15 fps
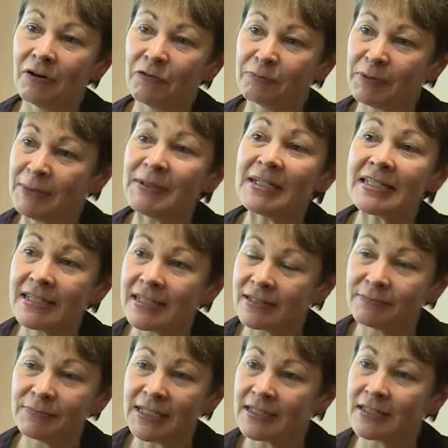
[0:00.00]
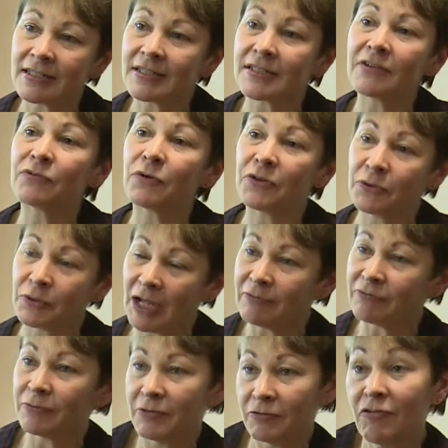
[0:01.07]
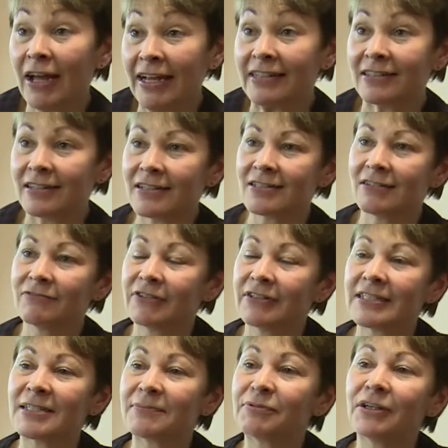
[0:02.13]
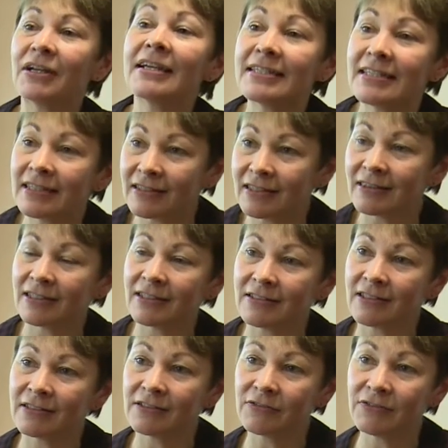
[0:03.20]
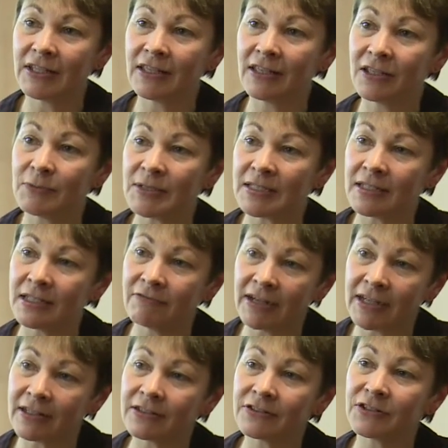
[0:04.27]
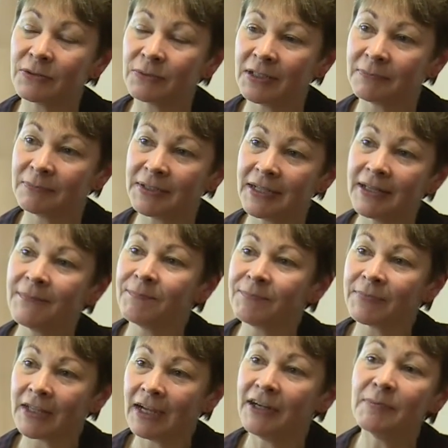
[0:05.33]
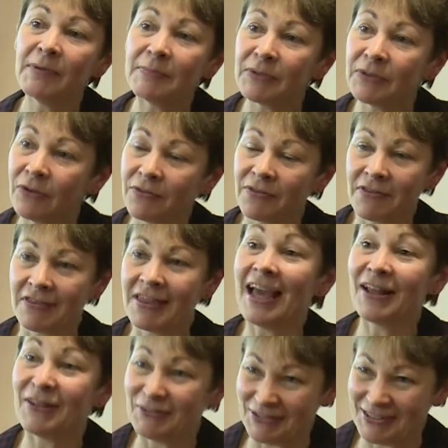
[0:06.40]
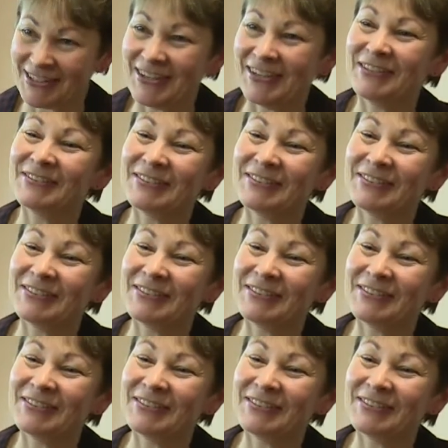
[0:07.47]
prime ministers and presidents and so forth who come from the right, then it's not very surprising that the agenda of the EU is a deregulatory one. But I remember not that long ago,